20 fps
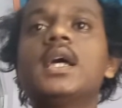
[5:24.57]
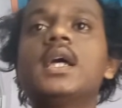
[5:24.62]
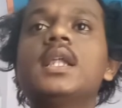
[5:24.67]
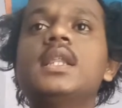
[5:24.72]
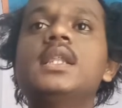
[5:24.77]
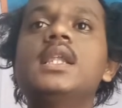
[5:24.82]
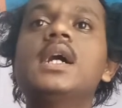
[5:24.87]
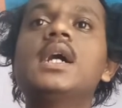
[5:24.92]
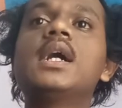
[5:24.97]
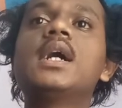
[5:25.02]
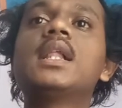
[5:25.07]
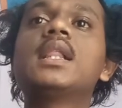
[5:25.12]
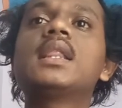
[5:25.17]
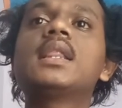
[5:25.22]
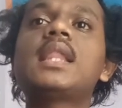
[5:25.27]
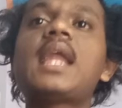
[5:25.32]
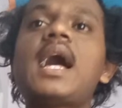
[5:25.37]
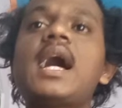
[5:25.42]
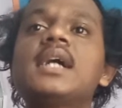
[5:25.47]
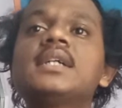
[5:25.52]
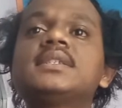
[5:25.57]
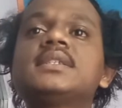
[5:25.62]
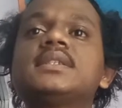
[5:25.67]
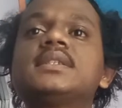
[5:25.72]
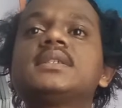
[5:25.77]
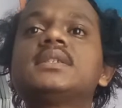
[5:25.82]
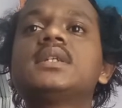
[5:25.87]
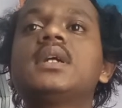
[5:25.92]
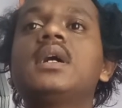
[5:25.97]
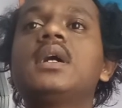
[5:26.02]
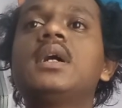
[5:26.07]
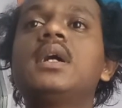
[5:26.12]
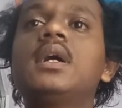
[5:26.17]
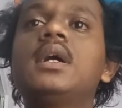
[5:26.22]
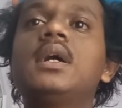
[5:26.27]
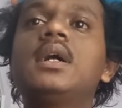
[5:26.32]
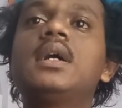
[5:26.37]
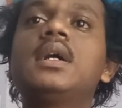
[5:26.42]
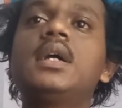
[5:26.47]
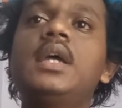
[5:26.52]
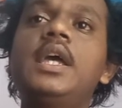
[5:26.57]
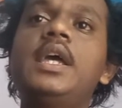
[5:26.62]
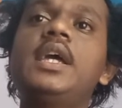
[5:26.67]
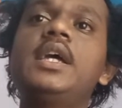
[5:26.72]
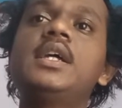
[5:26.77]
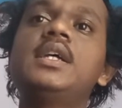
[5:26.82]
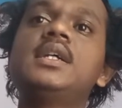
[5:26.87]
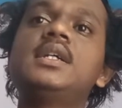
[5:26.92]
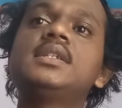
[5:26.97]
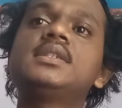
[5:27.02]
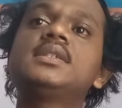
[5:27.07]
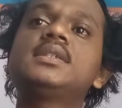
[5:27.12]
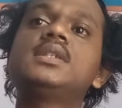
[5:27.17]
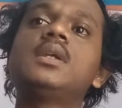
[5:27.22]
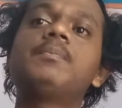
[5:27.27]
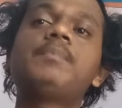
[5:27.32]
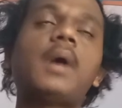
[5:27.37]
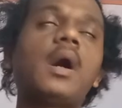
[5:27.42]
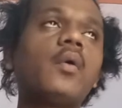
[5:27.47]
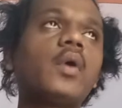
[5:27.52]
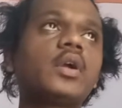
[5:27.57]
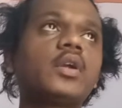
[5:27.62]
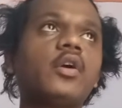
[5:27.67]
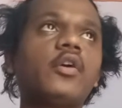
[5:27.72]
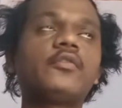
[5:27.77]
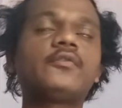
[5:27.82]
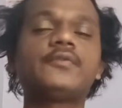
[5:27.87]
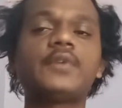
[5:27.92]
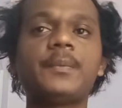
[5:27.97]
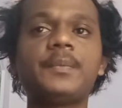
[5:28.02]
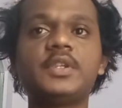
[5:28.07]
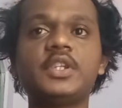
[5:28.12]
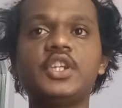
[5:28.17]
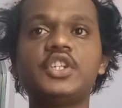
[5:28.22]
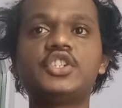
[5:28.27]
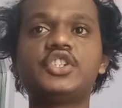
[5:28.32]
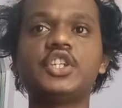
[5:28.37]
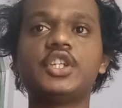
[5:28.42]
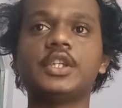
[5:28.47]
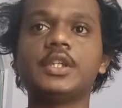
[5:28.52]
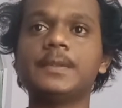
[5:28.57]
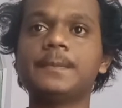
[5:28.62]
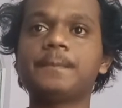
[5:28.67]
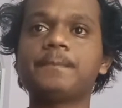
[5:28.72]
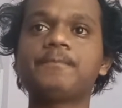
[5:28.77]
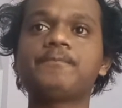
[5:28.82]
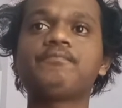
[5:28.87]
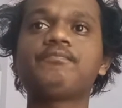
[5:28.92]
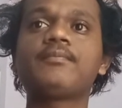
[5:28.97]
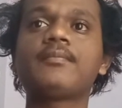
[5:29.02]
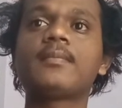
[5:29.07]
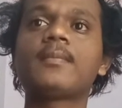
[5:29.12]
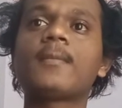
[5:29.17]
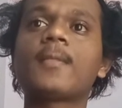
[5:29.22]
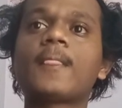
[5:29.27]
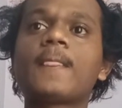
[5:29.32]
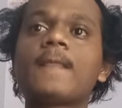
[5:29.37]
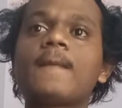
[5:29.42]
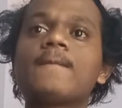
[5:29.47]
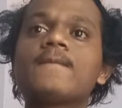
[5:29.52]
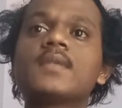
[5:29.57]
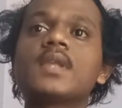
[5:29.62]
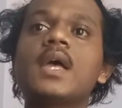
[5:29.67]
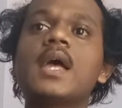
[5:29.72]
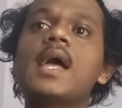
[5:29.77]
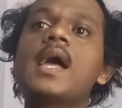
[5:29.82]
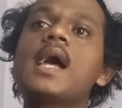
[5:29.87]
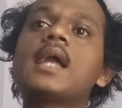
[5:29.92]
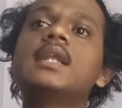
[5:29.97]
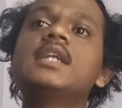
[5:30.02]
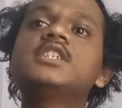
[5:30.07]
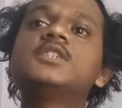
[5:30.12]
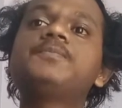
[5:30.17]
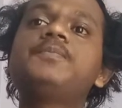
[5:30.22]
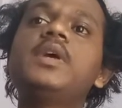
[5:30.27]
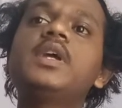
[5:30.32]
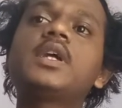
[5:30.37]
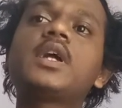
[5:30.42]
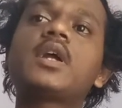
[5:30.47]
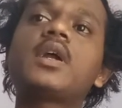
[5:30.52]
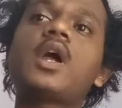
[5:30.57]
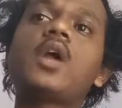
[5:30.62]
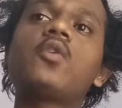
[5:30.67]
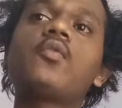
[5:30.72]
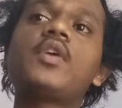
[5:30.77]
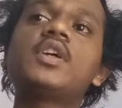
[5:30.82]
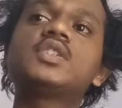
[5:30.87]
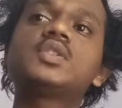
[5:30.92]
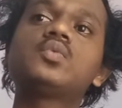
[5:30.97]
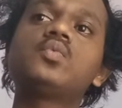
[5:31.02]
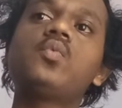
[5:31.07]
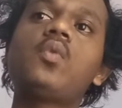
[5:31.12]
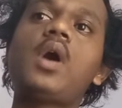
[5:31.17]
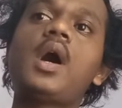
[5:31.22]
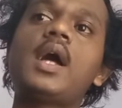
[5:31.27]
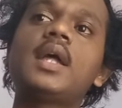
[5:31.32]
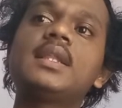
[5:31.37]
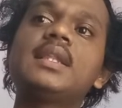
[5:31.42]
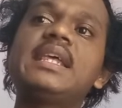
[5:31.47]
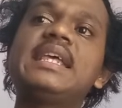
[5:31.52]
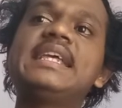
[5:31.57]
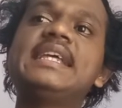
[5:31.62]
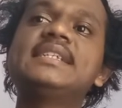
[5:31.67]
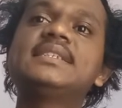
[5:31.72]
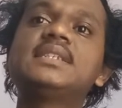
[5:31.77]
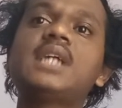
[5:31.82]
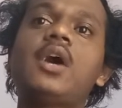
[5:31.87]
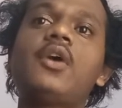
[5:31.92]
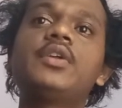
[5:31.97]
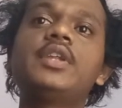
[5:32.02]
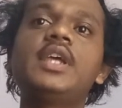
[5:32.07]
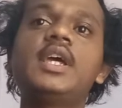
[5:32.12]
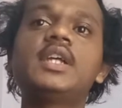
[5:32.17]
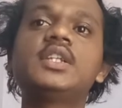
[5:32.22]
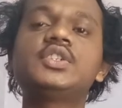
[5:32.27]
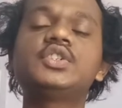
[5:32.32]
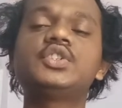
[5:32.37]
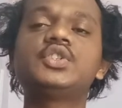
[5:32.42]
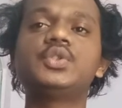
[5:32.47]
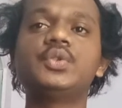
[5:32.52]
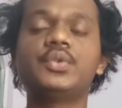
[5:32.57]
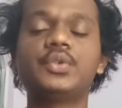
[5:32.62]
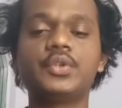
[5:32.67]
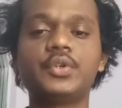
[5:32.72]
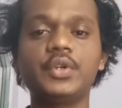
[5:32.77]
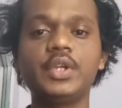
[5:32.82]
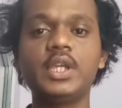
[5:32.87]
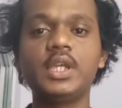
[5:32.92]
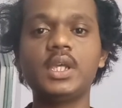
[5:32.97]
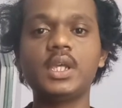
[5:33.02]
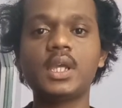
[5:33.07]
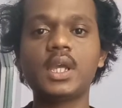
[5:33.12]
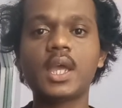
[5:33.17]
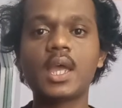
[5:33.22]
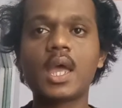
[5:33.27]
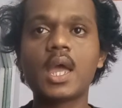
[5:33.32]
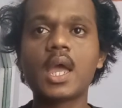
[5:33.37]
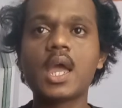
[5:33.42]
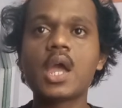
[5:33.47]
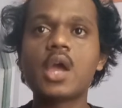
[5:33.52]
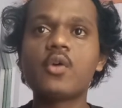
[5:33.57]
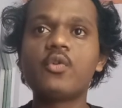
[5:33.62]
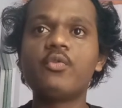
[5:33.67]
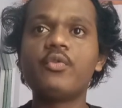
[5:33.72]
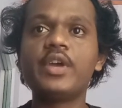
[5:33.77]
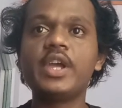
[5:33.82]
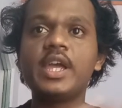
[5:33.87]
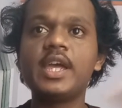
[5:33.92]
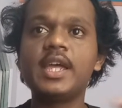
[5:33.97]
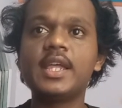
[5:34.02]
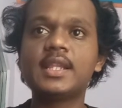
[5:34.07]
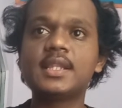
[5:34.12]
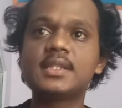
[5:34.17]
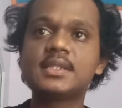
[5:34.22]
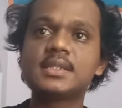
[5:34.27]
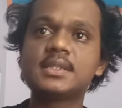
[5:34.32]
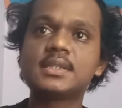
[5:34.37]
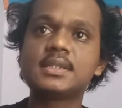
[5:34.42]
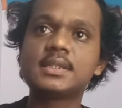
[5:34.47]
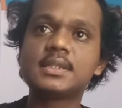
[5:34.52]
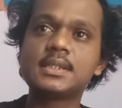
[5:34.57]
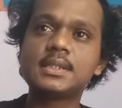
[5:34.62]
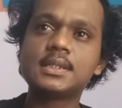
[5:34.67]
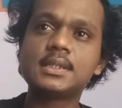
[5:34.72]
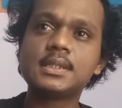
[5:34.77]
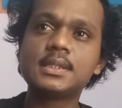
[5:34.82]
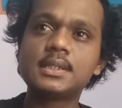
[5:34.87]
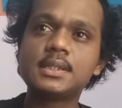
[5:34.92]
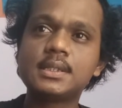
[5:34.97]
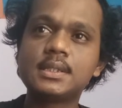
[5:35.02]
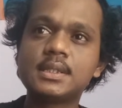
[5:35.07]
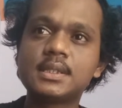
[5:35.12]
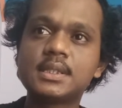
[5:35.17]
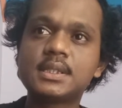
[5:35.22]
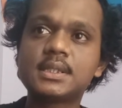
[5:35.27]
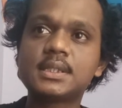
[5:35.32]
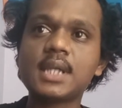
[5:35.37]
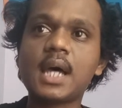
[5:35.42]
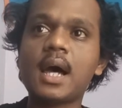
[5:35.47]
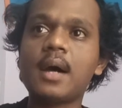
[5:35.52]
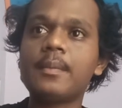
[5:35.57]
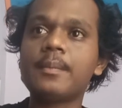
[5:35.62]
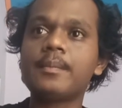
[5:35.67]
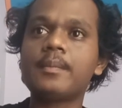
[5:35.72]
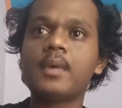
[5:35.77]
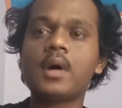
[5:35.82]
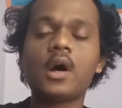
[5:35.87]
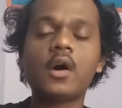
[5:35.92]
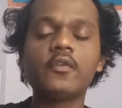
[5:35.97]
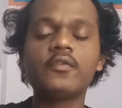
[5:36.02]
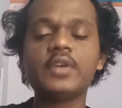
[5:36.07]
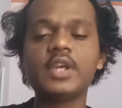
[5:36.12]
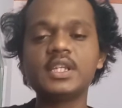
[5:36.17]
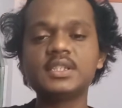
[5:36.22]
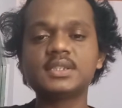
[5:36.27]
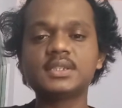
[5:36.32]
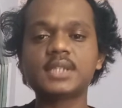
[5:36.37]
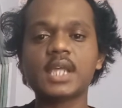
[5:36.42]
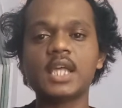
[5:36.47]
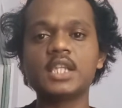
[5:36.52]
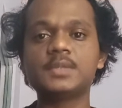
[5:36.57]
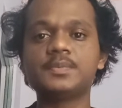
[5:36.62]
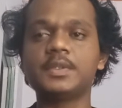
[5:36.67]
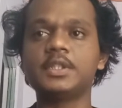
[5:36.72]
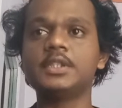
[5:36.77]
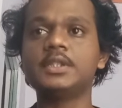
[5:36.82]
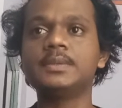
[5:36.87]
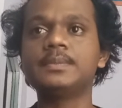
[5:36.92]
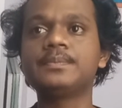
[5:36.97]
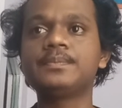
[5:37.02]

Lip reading: The last is the power of repetition. The speaker always wants his audience to agree with some of his statement,